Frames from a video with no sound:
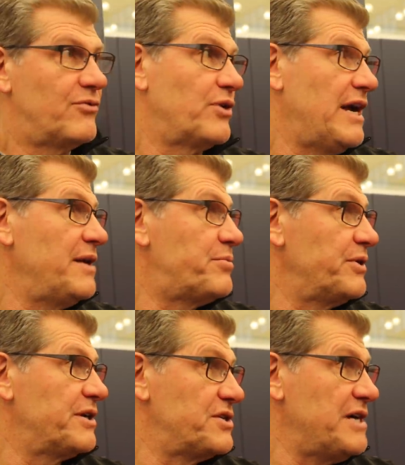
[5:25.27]
If we're getting
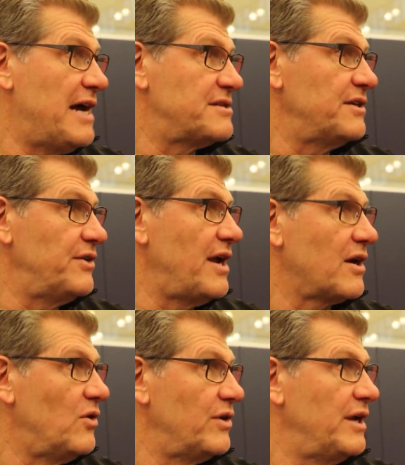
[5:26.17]
pretty good shots and they're
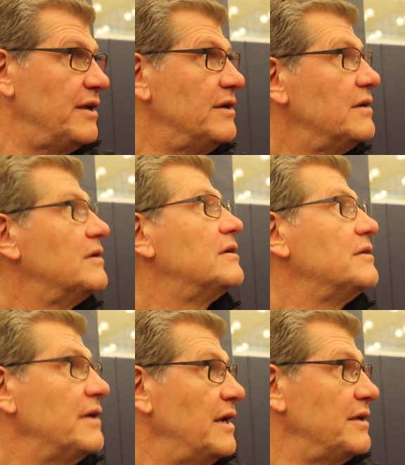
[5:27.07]
not going in,
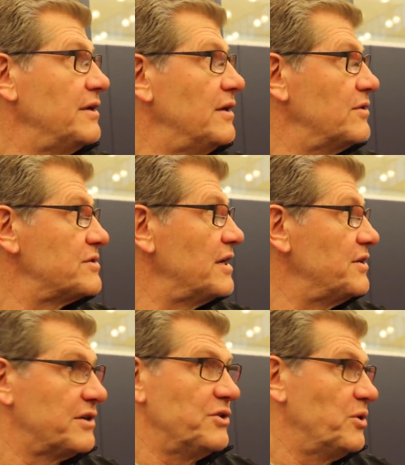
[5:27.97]
then you know there's
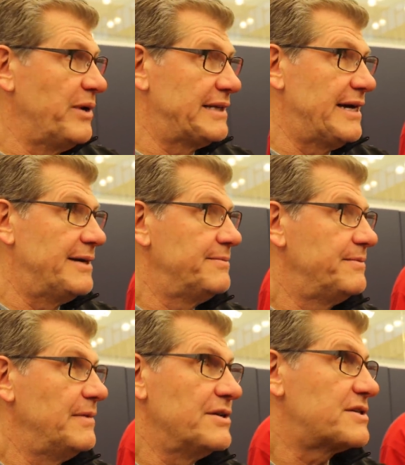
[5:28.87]
nothing you can do about that.
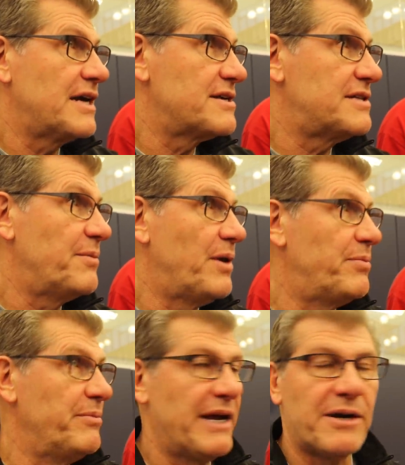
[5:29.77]
You just got to step
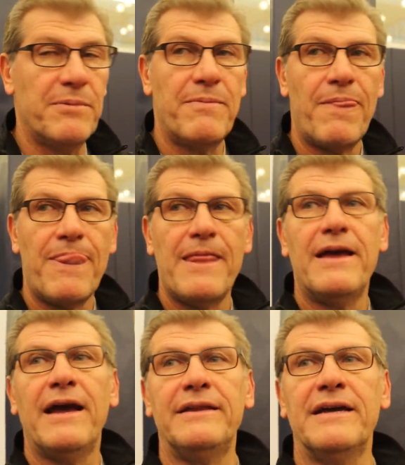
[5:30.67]
up and make them.
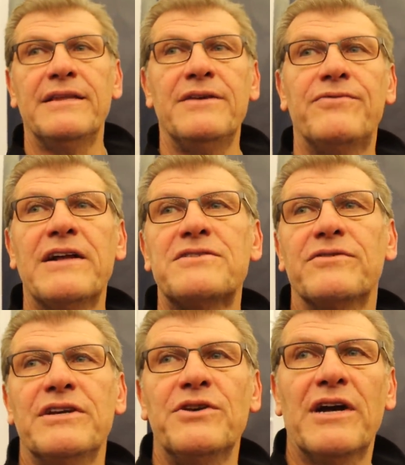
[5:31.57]
And then
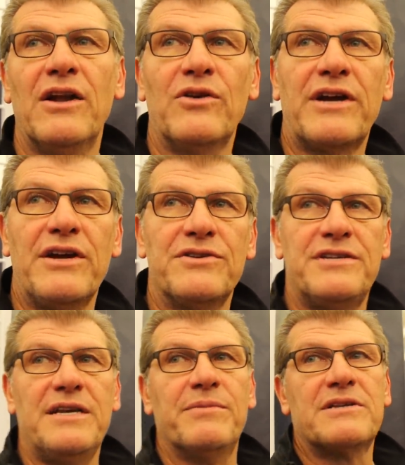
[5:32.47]
defensively, you got to look at your
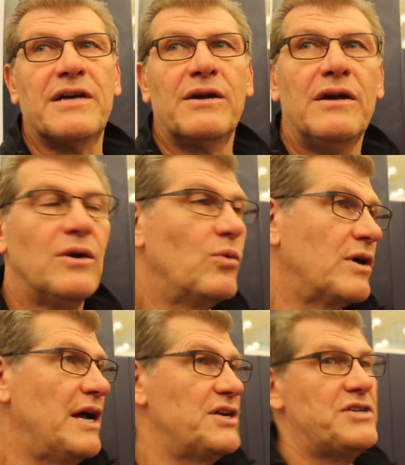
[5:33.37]
team and say, what
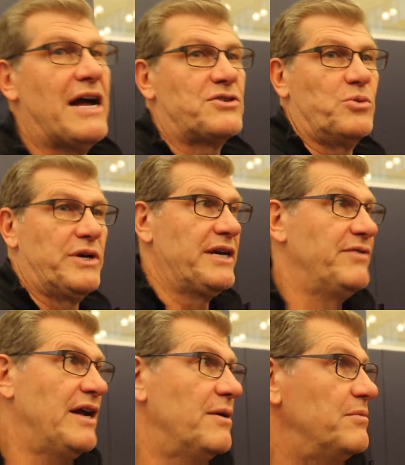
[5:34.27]
kind of shots are we
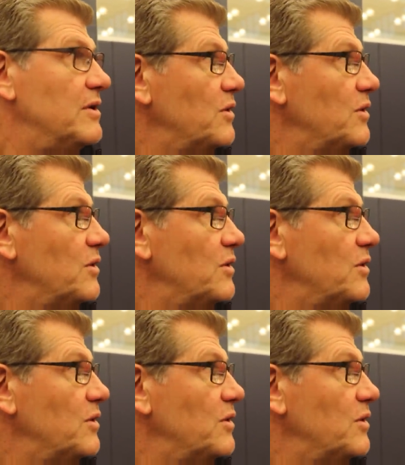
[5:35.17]
giving up?